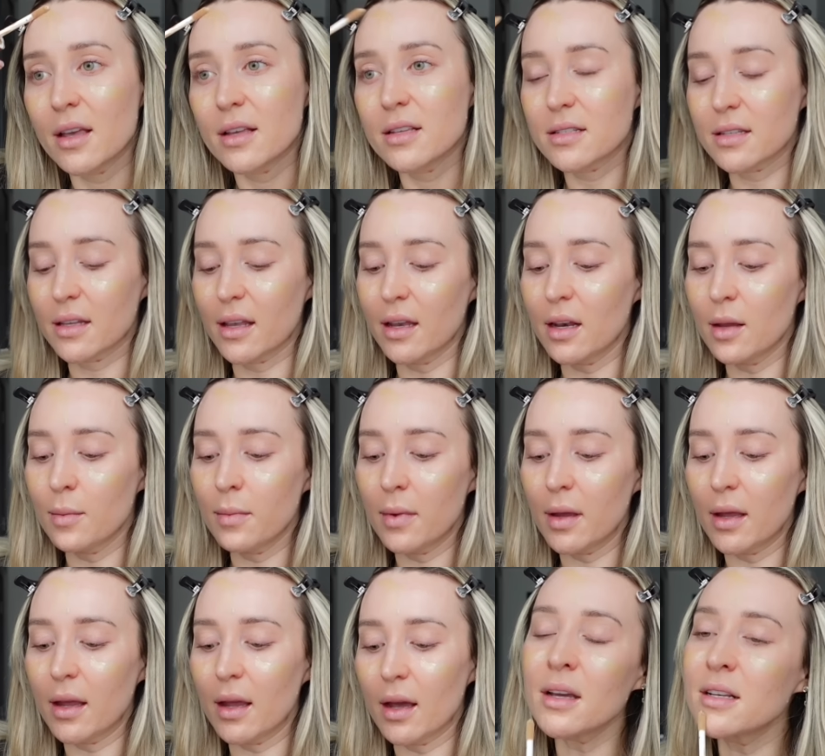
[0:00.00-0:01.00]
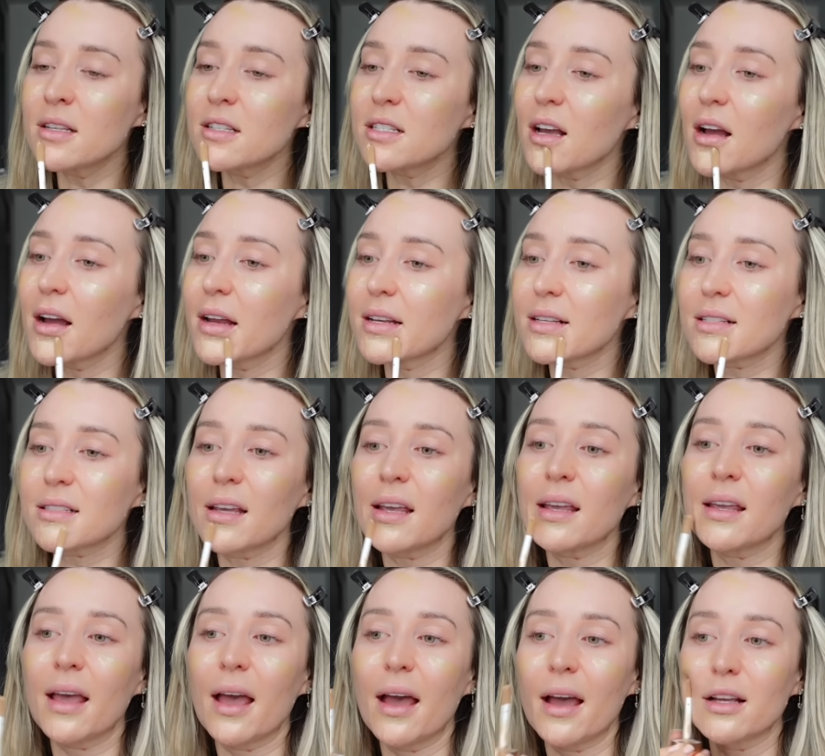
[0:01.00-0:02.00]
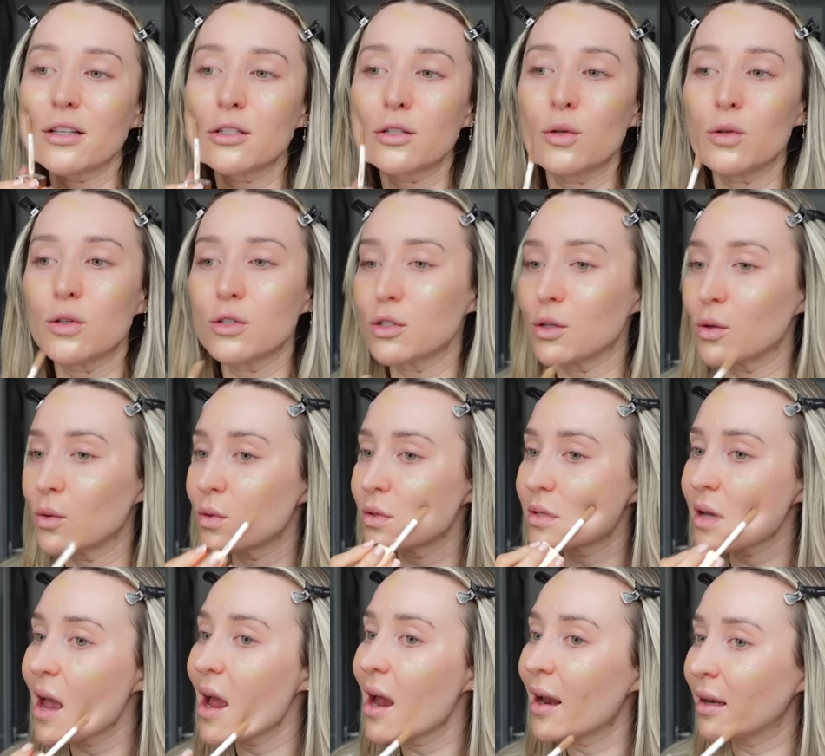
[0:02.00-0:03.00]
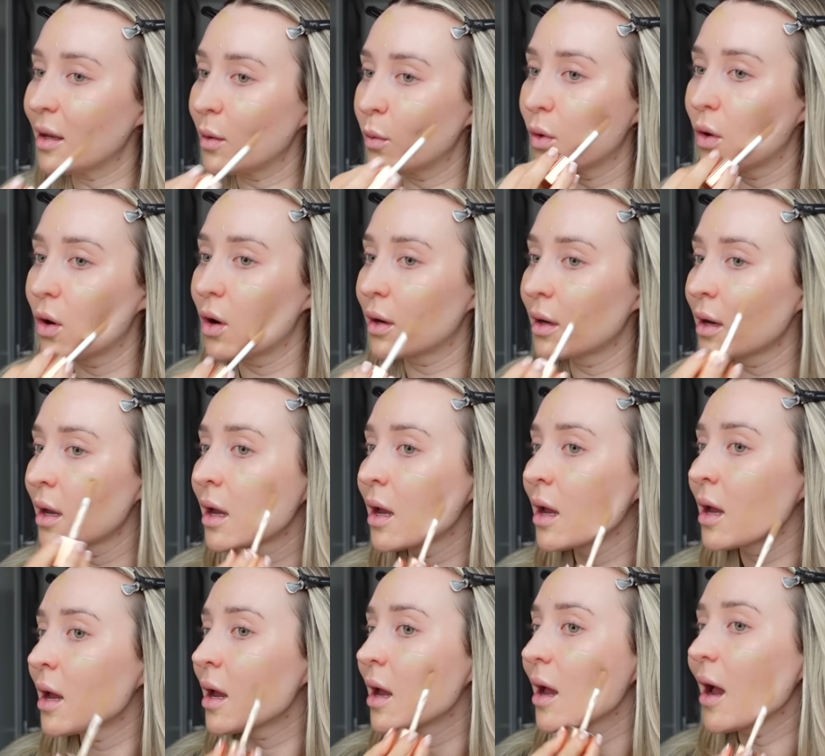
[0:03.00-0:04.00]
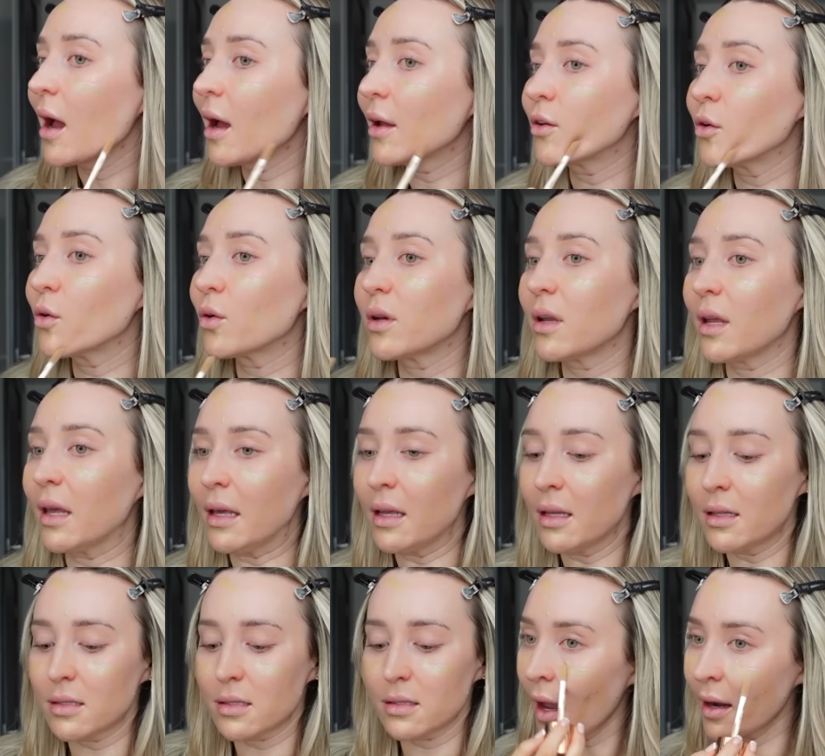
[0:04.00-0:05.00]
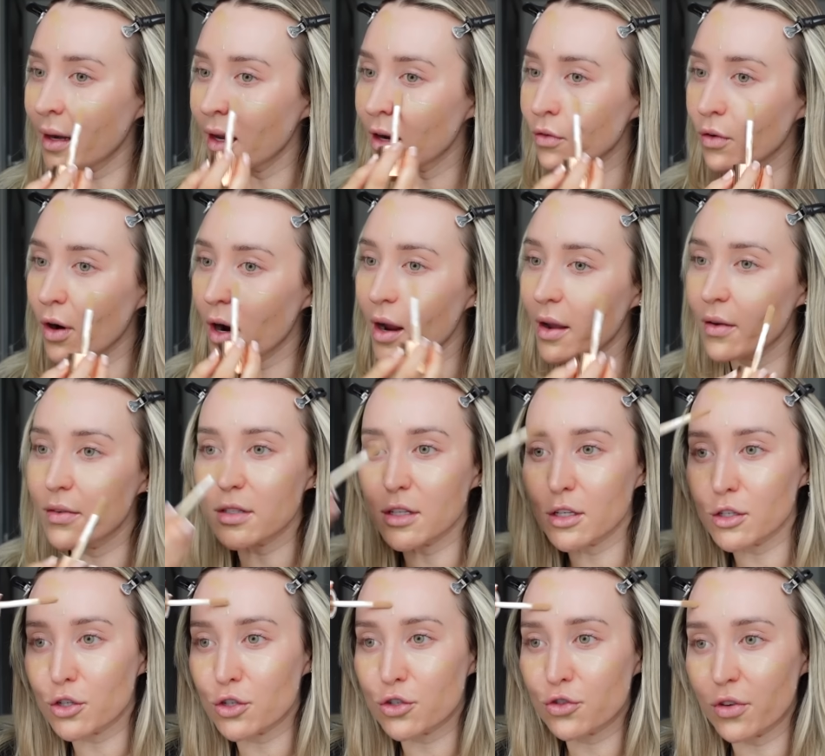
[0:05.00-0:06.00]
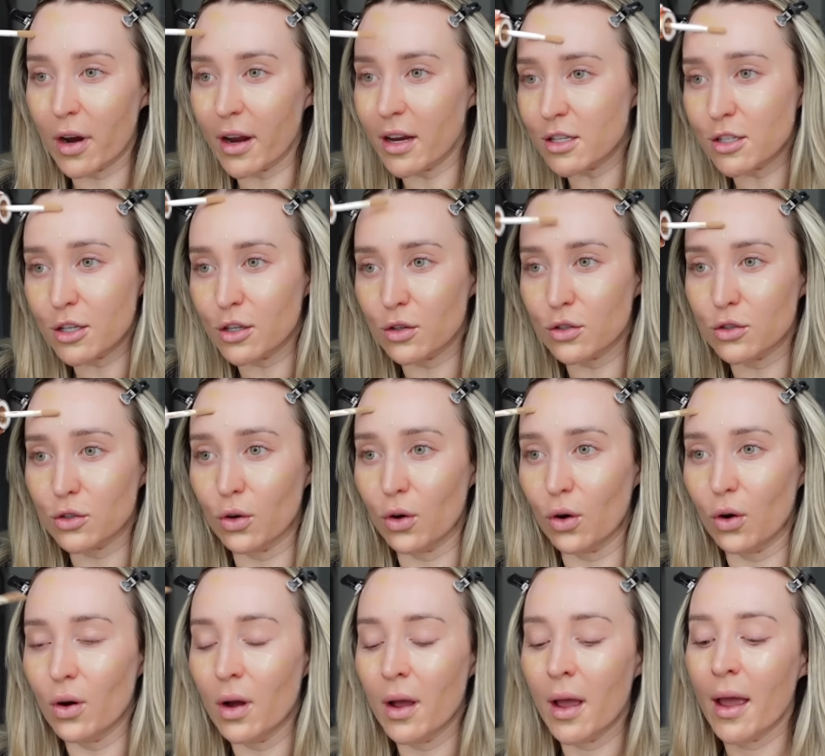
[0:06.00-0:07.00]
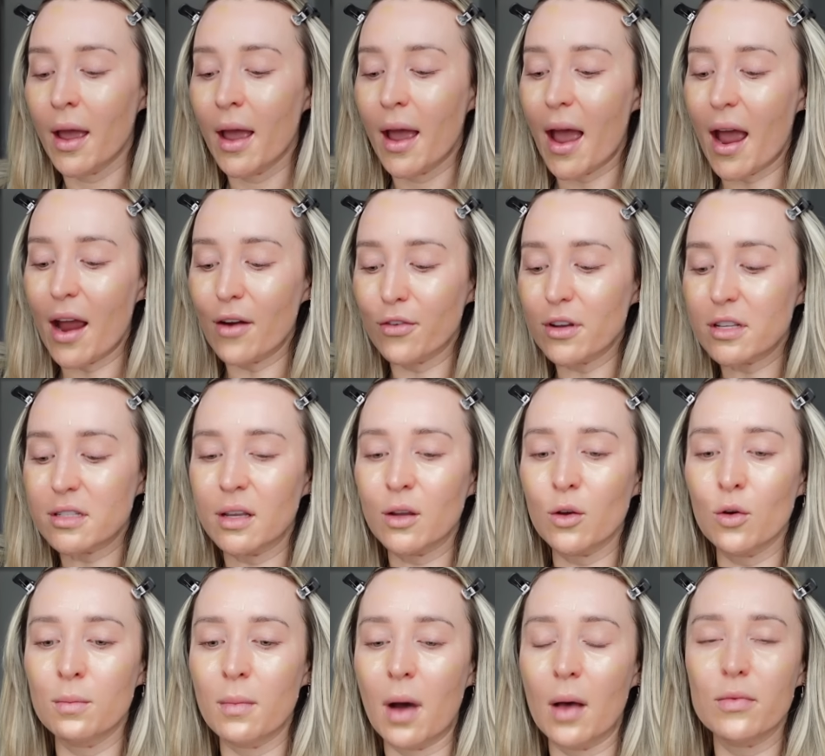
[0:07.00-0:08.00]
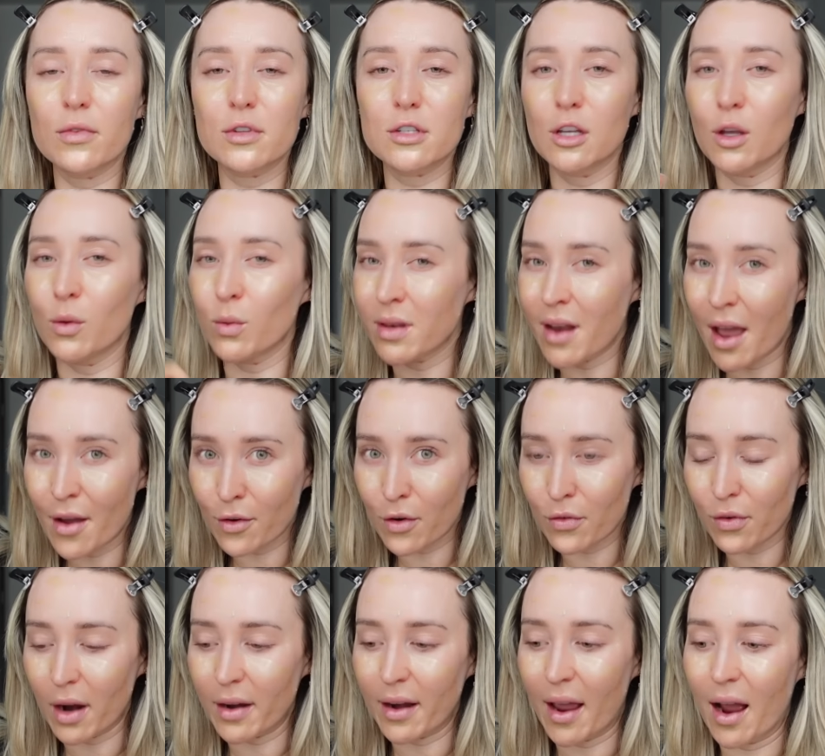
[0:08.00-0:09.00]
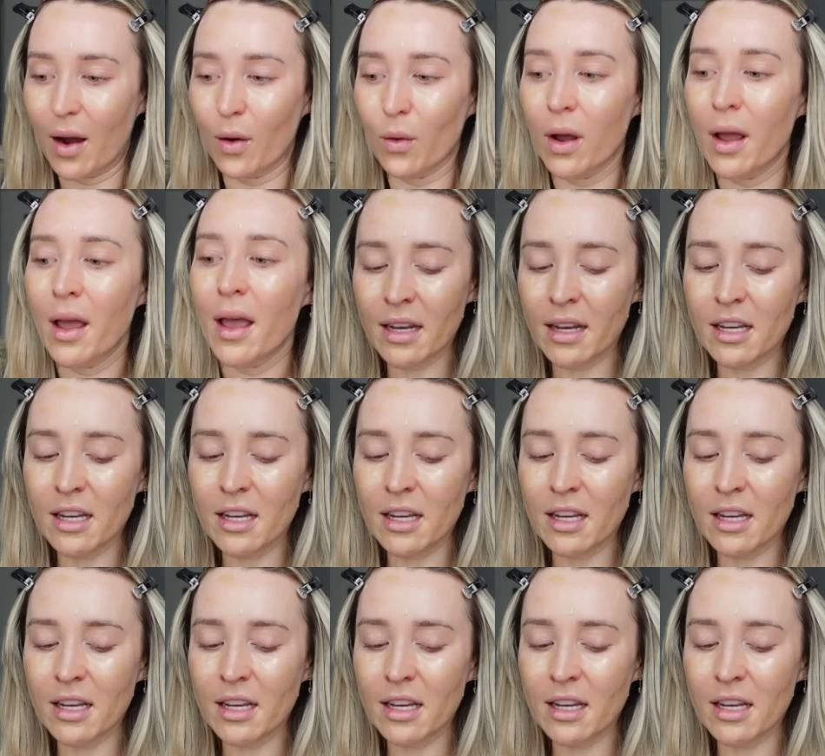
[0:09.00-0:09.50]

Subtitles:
SKIN&ME can design skincare to suit anyone and your needs, and it arrives straight to your door every single month so you never run out.